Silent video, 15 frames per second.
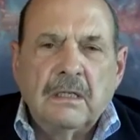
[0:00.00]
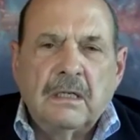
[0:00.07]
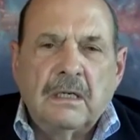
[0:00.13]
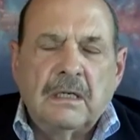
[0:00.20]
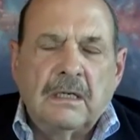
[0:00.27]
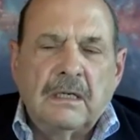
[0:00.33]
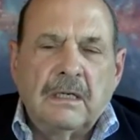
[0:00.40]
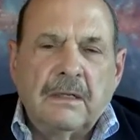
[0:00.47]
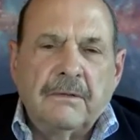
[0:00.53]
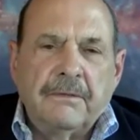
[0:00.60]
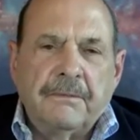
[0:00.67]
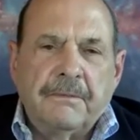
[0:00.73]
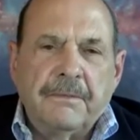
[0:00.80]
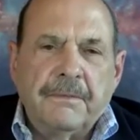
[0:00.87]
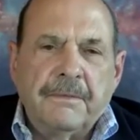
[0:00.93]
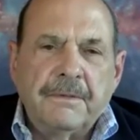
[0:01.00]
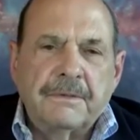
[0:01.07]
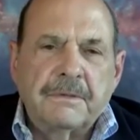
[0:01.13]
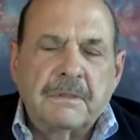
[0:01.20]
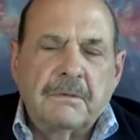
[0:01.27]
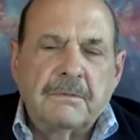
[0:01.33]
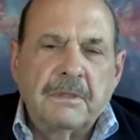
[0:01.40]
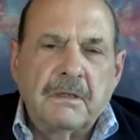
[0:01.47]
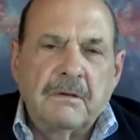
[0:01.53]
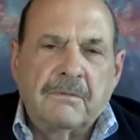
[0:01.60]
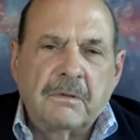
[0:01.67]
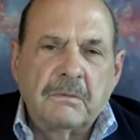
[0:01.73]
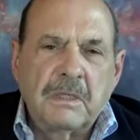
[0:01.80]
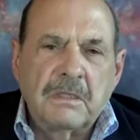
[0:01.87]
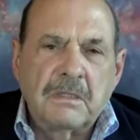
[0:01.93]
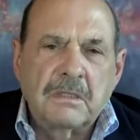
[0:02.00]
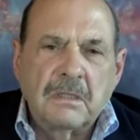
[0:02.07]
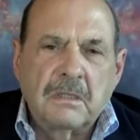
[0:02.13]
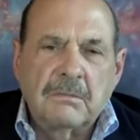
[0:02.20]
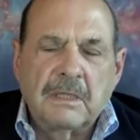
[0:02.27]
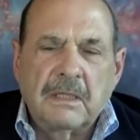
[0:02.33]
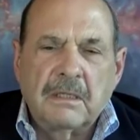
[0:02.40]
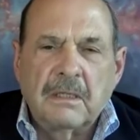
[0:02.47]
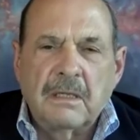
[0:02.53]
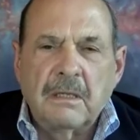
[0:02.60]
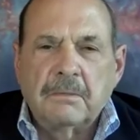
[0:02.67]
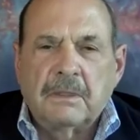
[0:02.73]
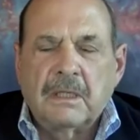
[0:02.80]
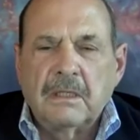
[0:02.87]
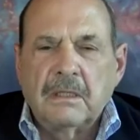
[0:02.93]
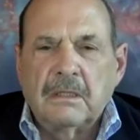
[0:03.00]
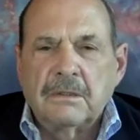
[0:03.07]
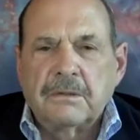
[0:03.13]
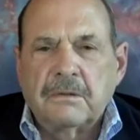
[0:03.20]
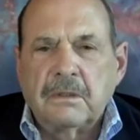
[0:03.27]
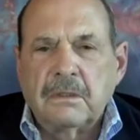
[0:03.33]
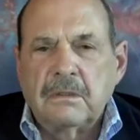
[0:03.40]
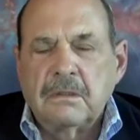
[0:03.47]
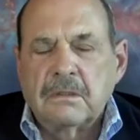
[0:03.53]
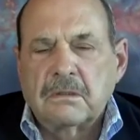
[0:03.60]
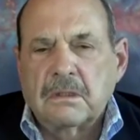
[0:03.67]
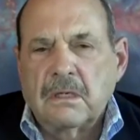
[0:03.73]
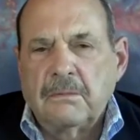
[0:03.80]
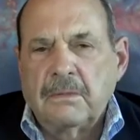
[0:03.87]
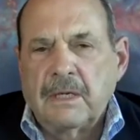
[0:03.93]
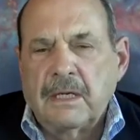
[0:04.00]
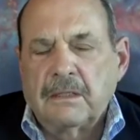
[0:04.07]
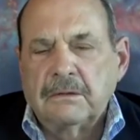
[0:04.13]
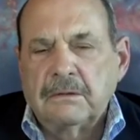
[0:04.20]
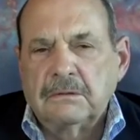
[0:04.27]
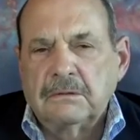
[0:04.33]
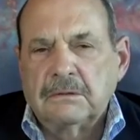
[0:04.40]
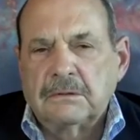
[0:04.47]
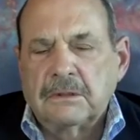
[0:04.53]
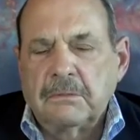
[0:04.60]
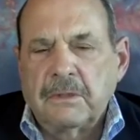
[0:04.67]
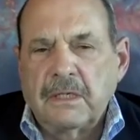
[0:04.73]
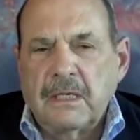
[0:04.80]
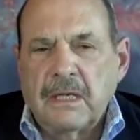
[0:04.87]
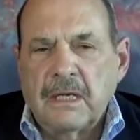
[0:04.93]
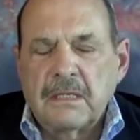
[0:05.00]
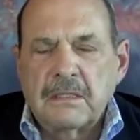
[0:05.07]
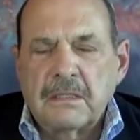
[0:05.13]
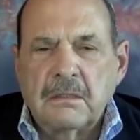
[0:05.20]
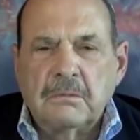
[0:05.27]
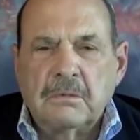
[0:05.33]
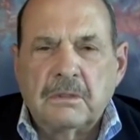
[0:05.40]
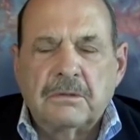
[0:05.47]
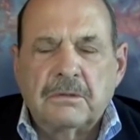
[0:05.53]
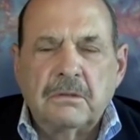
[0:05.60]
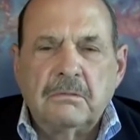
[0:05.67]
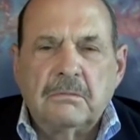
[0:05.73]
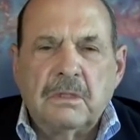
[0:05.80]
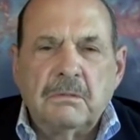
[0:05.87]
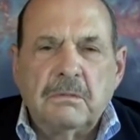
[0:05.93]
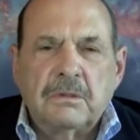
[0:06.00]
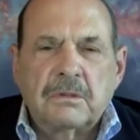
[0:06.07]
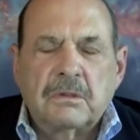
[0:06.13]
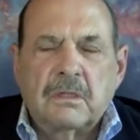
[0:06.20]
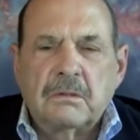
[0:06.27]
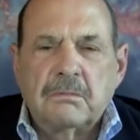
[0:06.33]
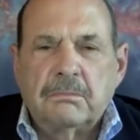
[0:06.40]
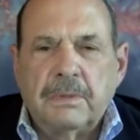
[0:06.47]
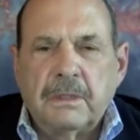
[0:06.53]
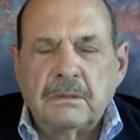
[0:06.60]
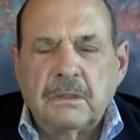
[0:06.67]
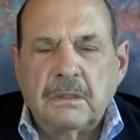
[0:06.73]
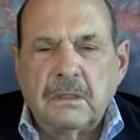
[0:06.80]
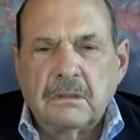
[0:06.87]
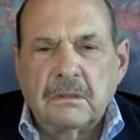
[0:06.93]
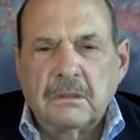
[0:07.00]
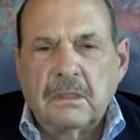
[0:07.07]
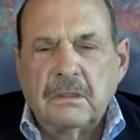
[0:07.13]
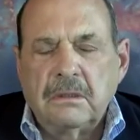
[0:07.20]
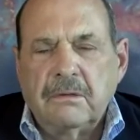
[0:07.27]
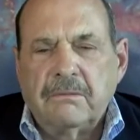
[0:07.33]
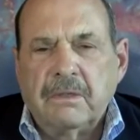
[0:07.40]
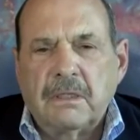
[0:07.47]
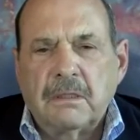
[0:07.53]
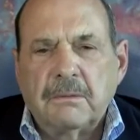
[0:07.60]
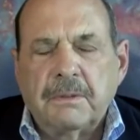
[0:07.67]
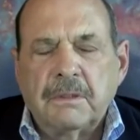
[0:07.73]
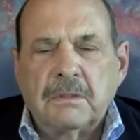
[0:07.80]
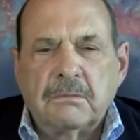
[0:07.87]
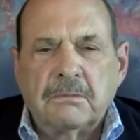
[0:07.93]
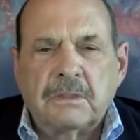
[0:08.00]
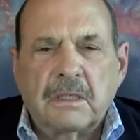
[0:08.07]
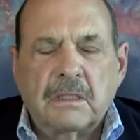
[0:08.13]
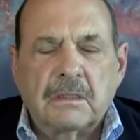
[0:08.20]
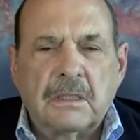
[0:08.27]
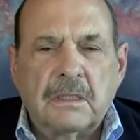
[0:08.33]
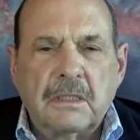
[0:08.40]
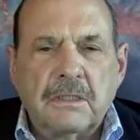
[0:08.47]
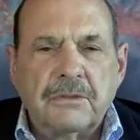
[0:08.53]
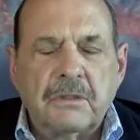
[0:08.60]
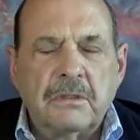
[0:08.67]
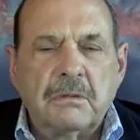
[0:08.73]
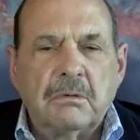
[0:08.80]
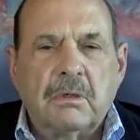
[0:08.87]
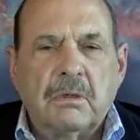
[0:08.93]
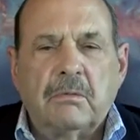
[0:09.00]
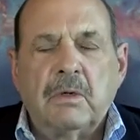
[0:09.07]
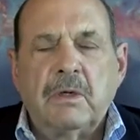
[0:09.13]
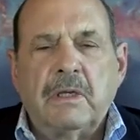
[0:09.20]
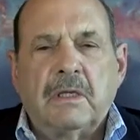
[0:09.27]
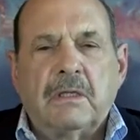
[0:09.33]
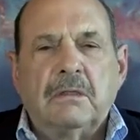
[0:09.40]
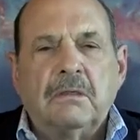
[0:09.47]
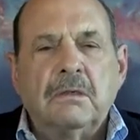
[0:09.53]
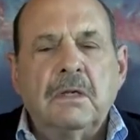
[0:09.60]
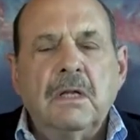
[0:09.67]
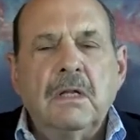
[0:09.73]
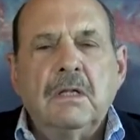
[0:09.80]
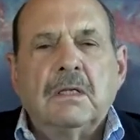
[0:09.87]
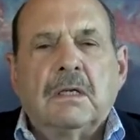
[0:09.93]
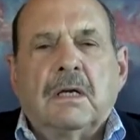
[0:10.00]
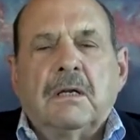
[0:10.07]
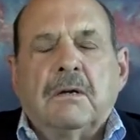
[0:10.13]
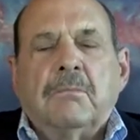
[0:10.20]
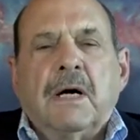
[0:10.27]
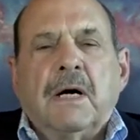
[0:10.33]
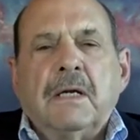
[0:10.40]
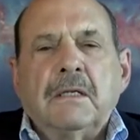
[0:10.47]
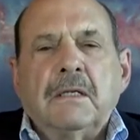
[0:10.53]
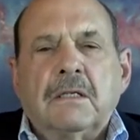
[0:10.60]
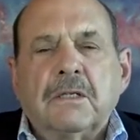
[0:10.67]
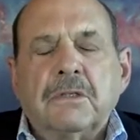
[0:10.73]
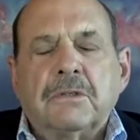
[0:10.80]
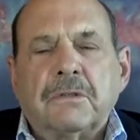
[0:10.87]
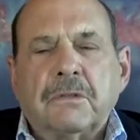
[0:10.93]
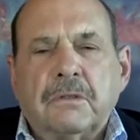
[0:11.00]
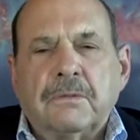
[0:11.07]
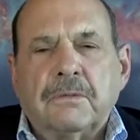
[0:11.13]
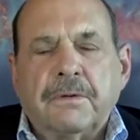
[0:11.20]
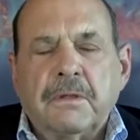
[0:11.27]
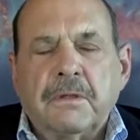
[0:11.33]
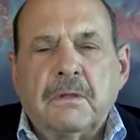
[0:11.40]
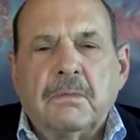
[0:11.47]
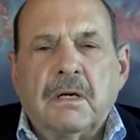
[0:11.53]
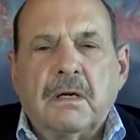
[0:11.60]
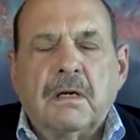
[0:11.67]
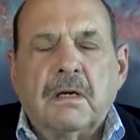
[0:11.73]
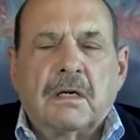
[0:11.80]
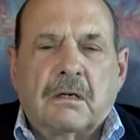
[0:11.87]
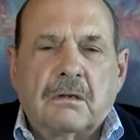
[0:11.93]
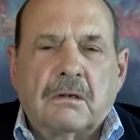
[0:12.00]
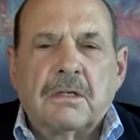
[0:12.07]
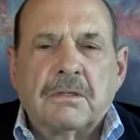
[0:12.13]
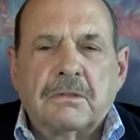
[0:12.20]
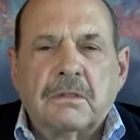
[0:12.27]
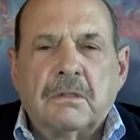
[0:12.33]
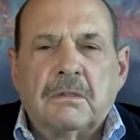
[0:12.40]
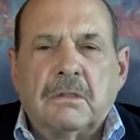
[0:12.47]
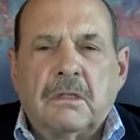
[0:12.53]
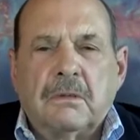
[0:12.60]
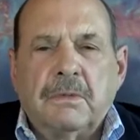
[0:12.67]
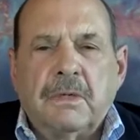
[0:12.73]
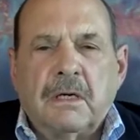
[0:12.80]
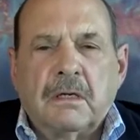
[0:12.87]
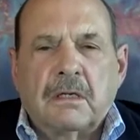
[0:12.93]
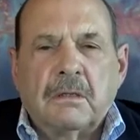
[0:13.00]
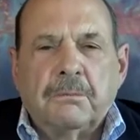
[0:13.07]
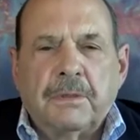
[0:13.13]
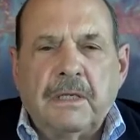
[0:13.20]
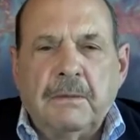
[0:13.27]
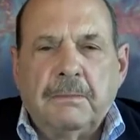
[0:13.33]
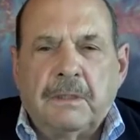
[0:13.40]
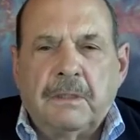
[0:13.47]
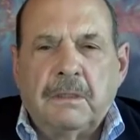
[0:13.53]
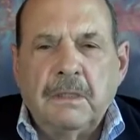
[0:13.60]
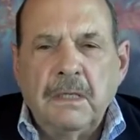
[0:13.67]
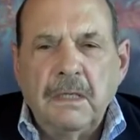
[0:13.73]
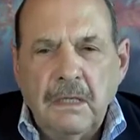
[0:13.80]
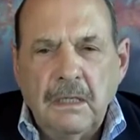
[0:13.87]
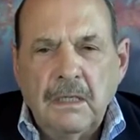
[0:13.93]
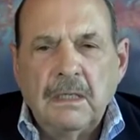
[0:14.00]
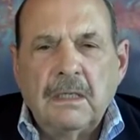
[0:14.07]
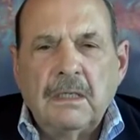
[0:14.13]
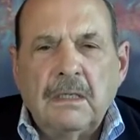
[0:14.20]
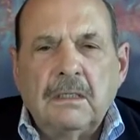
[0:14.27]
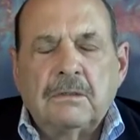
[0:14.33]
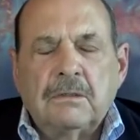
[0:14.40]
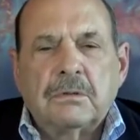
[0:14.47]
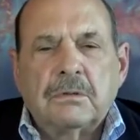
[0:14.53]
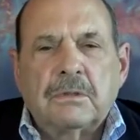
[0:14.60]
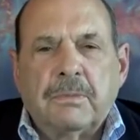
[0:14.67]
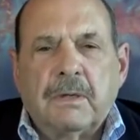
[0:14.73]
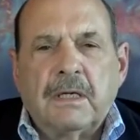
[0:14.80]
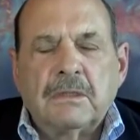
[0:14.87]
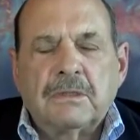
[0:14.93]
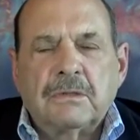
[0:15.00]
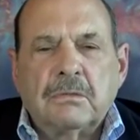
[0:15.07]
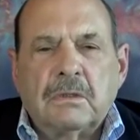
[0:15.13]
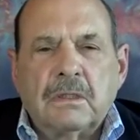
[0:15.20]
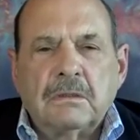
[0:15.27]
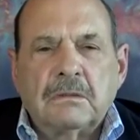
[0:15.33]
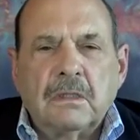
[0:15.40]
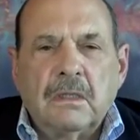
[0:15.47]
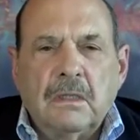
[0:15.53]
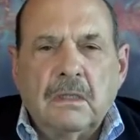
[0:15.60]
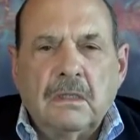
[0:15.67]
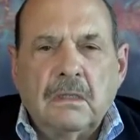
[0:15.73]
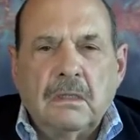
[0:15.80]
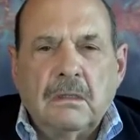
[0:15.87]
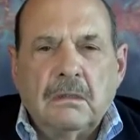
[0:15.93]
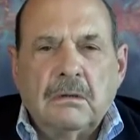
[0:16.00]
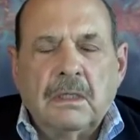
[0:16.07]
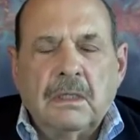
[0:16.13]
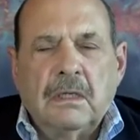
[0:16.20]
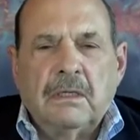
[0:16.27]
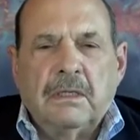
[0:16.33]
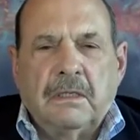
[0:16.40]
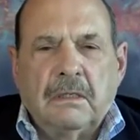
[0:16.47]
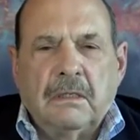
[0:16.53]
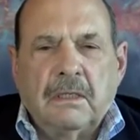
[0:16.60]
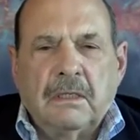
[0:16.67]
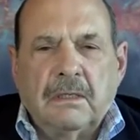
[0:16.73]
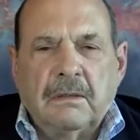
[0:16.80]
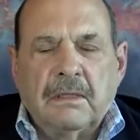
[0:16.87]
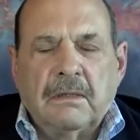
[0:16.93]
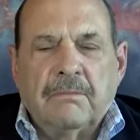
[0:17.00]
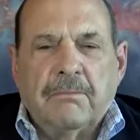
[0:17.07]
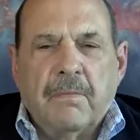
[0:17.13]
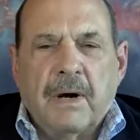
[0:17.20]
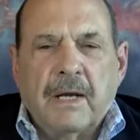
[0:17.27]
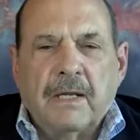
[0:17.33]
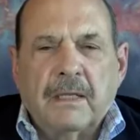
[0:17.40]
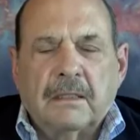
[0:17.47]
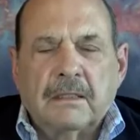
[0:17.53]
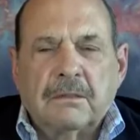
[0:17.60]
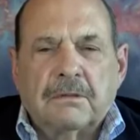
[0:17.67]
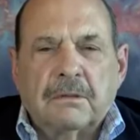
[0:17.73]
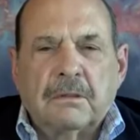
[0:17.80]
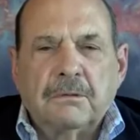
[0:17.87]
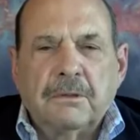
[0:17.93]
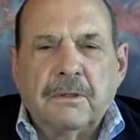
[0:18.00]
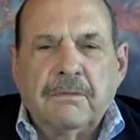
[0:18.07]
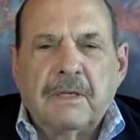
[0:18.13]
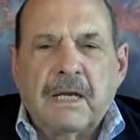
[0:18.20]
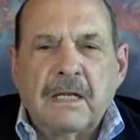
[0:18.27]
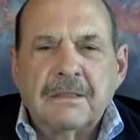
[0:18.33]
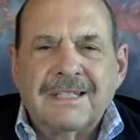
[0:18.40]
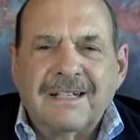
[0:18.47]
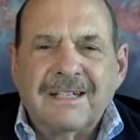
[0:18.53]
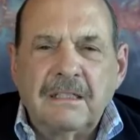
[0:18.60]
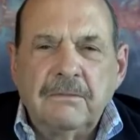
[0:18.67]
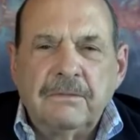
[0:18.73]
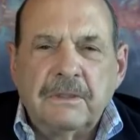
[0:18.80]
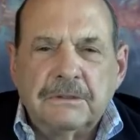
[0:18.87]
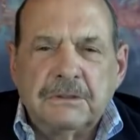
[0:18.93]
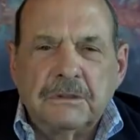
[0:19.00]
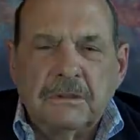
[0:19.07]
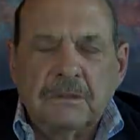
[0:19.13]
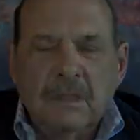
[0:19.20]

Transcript: Some of the information about MK Ultra had just come out, and somebody asked him, well, should we start developing some technology that where we can do kind of mind control for the across the whole American people? And his response was, we don't need any mind control. We've got television.